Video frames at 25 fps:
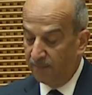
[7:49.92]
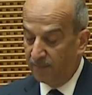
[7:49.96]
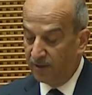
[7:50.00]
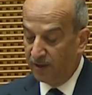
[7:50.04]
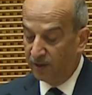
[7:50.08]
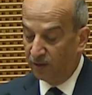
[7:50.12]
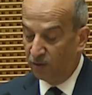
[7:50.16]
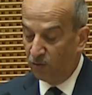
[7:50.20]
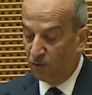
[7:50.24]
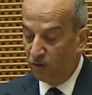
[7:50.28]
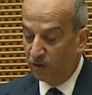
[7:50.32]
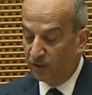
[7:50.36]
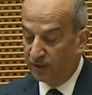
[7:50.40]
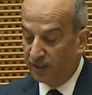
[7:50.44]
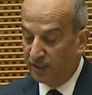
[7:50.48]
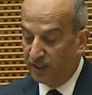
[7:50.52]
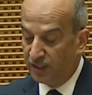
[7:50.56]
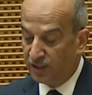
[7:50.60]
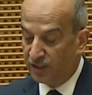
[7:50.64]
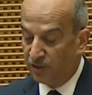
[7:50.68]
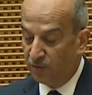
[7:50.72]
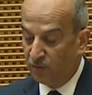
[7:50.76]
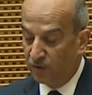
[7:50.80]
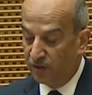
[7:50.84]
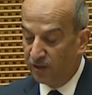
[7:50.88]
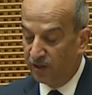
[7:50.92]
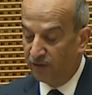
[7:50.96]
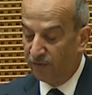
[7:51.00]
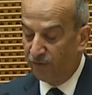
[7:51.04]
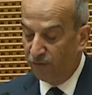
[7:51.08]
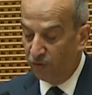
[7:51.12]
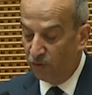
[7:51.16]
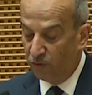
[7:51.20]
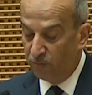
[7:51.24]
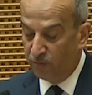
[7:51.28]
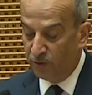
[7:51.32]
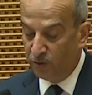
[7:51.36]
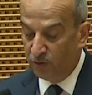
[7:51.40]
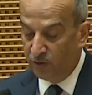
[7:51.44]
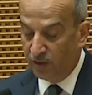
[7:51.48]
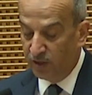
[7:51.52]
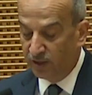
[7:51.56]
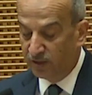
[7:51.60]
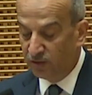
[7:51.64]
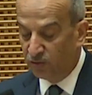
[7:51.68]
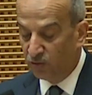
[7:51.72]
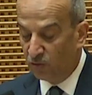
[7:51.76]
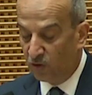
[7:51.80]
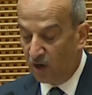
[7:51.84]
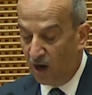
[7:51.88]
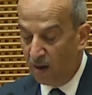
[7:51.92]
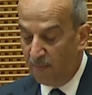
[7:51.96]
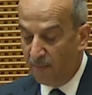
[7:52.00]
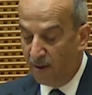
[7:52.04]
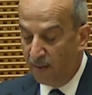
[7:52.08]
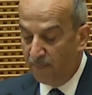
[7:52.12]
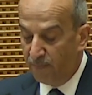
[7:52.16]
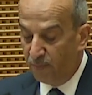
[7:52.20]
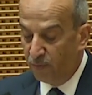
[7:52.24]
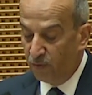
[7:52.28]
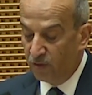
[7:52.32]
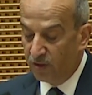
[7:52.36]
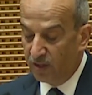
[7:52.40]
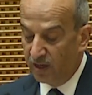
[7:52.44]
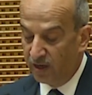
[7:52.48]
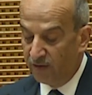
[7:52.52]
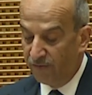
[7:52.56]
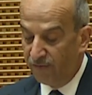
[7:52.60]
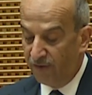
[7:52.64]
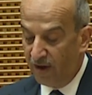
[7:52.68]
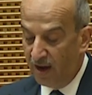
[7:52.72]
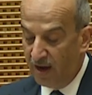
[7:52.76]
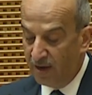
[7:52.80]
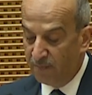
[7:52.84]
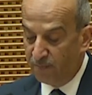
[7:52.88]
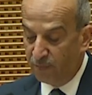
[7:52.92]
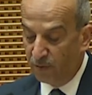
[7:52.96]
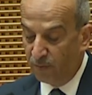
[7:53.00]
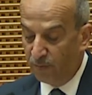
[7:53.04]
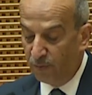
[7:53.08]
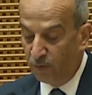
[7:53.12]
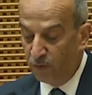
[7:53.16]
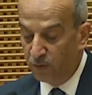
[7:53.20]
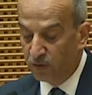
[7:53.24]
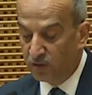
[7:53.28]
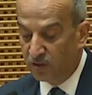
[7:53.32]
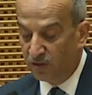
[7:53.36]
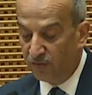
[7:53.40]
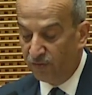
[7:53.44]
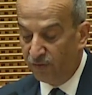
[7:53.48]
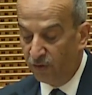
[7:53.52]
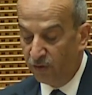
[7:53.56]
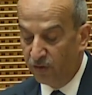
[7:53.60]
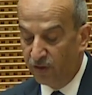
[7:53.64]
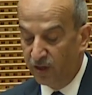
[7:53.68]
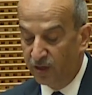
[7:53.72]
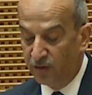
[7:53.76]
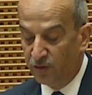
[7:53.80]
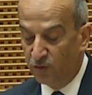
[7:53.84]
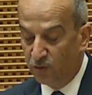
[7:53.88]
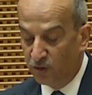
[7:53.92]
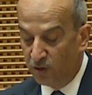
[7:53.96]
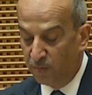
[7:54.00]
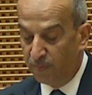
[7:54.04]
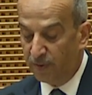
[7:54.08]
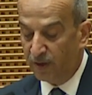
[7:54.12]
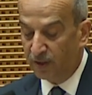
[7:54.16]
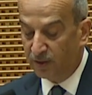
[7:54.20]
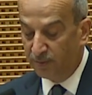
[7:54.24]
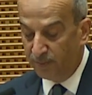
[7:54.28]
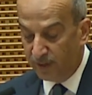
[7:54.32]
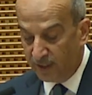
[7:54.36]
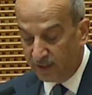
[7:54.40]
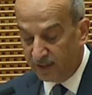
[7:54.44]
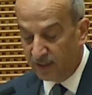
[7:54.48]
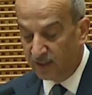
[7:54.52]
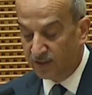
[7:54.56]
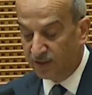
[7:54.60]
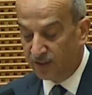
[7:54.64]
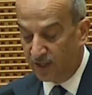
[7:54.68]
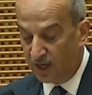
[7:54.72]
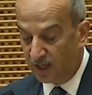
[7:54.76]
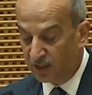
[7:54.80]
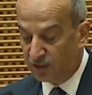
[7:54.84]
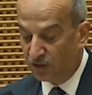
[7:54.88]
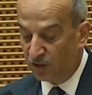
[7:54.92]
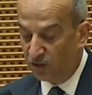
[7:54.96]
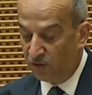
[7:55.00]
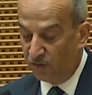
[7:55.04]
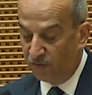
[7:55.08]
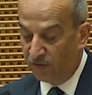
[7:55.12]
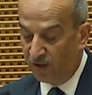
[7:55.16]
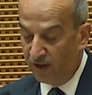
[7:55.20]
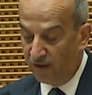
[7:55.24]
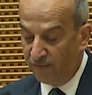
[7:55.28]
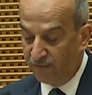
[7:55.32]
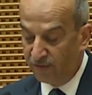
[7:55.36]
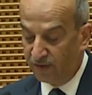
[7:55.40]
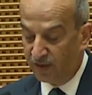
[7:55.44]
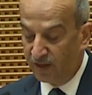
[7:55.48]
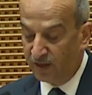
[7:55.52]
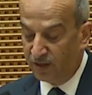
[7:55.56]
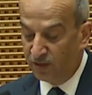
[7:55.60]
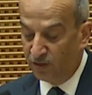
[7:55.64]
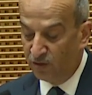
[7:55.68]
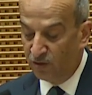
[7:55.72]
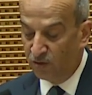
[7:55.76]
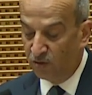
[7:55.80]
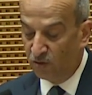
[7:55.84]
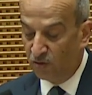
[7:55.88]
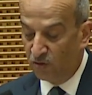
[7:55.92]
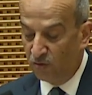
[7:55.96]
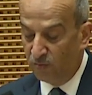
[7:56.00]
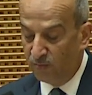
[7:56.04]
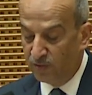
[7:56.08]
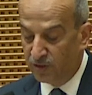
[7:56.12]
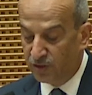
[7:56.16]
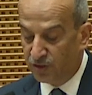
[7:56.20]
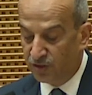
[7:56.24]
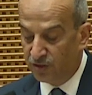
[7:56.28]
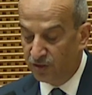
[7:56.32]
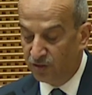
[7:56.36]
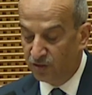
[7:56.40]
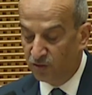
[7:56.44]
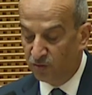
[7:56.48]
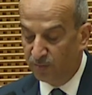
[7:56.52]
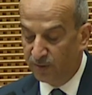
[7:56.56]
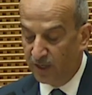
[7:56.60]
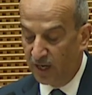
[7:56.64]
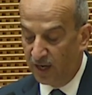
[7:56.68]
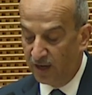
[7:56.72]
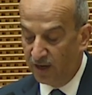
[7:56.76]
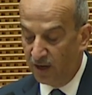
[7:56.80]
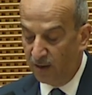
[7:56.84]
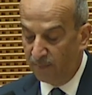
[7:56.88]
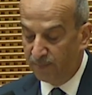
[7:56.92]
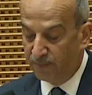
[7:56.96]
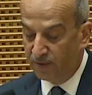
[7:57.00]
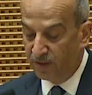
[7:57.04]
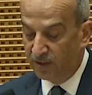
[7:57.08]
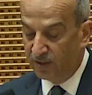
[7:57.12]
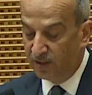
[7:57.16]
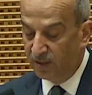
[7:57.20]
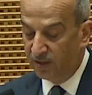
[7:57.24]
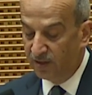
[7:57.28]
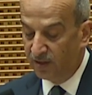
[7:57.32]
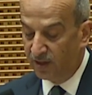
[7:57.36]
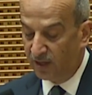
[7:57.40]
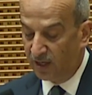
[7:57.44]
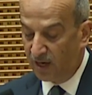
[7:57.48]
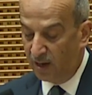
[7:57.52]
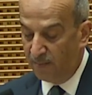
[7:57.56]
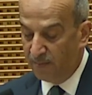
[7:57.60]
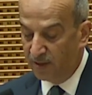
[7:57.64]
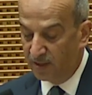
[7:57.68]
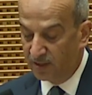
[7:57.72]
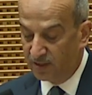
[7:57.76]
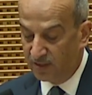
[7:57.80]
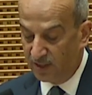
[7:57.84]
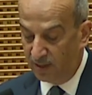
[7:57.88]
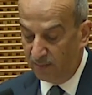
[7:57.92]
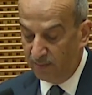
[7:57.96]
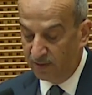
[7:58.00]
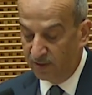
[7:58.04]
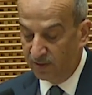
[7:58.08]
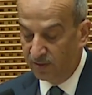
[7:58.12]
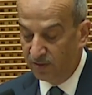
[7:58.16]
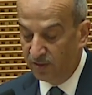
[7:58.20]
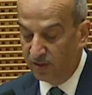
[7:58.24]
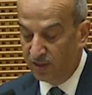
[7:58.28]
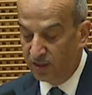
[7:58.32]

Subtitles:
In coordination with the Reform Unit to come up with a refined proposal for the new departmental structure of the African Union Commission to be adopted in the coming summit.